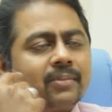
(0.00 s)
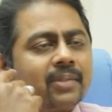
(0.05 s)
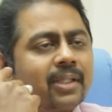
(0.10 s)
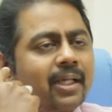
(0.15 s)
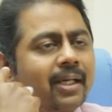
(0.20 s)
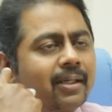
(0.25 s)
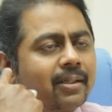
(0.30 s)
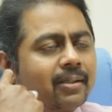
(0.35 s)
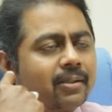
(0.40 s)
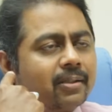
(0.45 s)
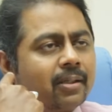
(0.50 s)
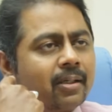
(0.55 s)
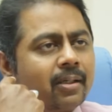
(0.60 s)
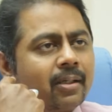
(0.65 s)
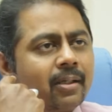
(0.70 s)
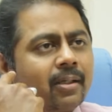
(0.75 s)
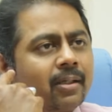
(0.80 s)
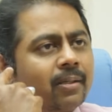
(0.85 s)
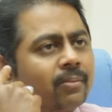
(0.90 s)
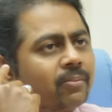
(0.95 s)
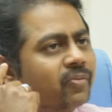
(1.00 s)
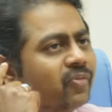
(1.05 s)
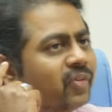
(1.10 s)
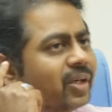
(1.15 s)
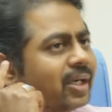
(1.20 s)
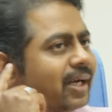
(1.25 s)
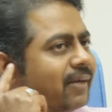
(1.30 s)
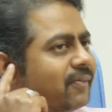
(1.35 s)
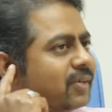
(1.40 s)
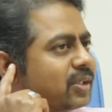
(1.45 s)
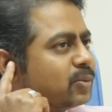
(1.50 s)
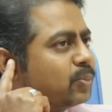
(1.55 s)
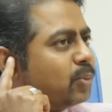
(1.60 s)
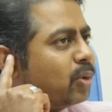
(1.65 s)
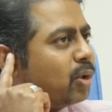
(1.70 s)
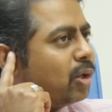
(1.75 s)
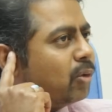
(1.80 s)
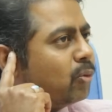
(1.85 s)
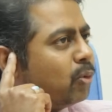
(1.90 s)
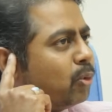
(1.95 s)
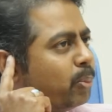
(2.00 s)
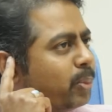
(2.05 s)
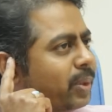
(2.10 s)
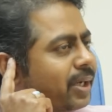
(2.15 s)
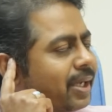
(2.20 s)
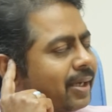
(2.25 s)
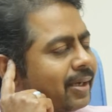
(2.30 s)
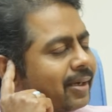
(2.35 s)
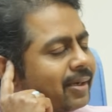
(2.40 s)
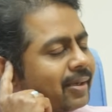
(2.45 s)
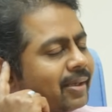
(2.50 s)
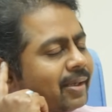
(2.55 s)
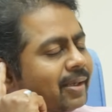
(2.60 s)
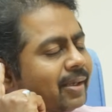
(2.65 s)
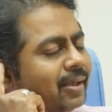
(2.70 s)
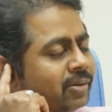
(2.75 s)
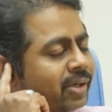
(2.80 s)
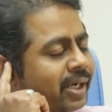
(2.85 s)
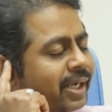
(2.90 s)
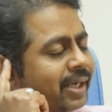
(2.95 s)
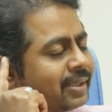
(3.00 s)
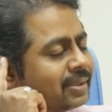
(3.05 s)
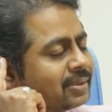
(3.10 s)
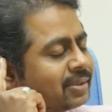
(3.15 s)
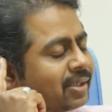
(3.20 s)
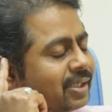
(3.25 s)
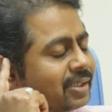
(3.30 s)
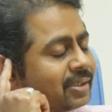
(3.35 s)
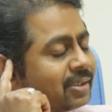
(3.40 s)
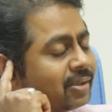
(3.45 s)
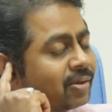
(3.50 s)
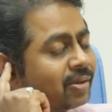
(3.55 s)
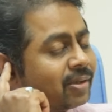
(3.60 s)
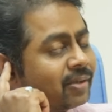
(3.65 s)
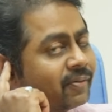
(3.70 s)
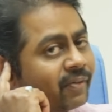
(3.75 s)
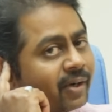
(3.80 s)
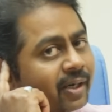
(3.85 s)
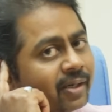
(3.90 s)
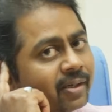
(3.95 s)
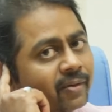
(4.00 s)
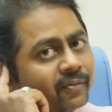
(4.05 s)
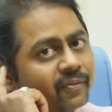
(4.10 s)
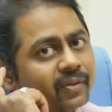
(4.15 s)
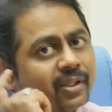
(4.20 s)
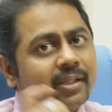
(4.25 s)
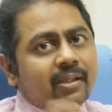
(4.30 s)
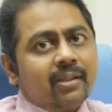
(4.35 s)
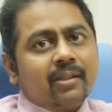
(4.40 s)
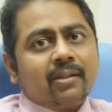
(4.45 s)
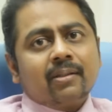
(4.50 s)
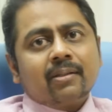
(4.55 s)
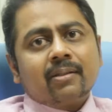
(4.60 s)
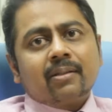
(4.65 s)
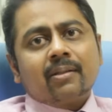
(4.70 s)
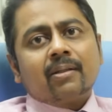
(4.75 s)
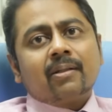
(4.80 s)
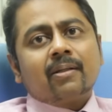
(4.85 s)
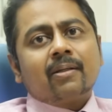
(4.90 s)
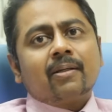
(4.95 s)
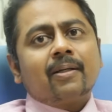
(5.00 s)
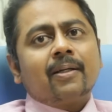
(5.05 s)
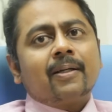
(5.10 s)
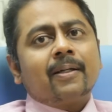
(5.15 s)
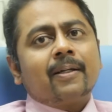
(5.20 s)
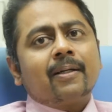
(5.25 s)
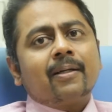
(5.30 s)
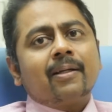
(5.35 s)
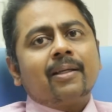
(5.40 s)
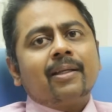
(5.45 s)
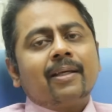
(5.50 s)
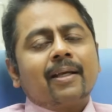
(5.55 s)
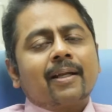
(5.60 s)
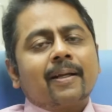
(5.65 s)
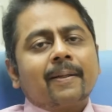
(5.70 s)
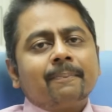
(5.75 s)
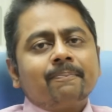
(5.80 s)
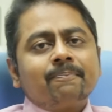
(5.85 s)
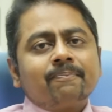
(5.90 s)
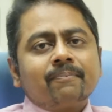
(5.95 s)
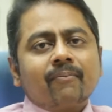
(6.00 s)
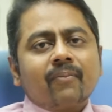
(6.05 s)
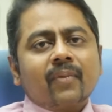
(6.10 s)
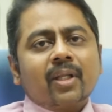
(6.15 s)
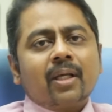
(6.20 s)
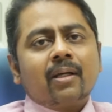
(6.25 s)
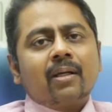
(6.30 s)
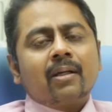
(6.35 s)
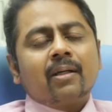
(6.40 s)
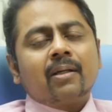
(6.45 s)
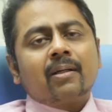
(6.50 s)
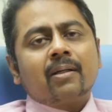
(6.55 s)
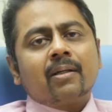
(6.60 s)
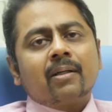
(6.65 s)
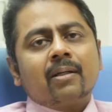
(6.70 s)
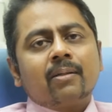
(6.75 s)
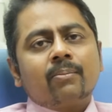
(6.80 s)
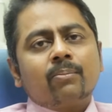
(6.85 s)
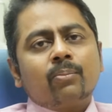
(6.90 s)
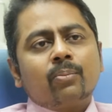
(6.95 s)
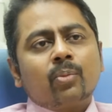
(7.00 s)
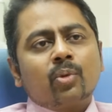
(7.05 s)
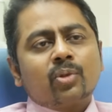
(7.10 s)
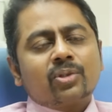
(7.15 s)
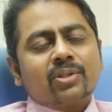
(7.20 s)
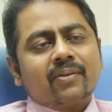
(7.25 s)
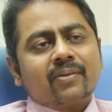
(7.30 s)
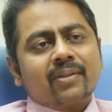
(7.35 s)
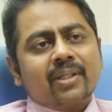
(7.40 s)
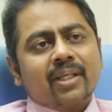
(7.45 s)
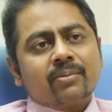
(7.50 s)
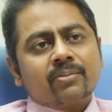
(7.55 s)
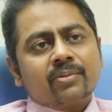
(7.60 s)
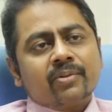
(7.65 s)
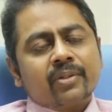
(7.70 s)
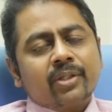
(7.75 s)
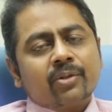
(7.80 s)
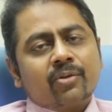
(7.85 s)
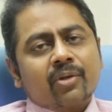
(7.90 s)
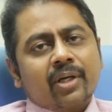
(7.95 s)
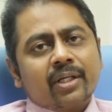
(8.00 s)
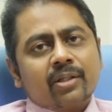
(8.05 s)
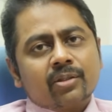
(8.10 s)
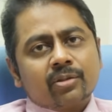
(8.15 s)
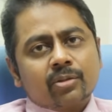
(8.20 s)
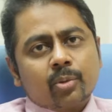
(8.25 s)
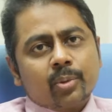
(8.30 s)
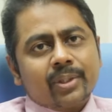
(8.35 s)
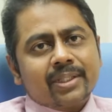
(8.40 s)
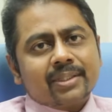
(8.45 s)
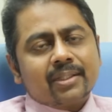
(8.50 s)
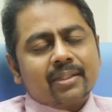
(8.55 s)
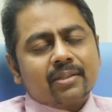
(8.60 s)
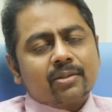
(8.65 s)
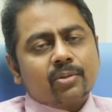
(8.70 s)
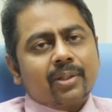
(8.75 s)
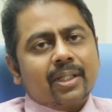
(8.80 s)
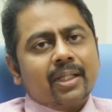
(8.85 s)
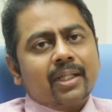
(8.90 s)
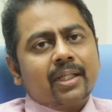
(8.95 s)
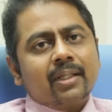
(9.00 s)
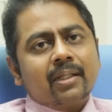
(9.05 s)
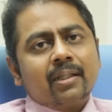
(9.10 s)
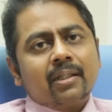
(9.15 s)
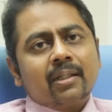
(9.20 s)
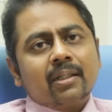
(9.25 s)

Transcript: That uh, will have a small opening in the tragus region or the front of the uh, ear, and uh, most of the times when you try to squeeze that swelling,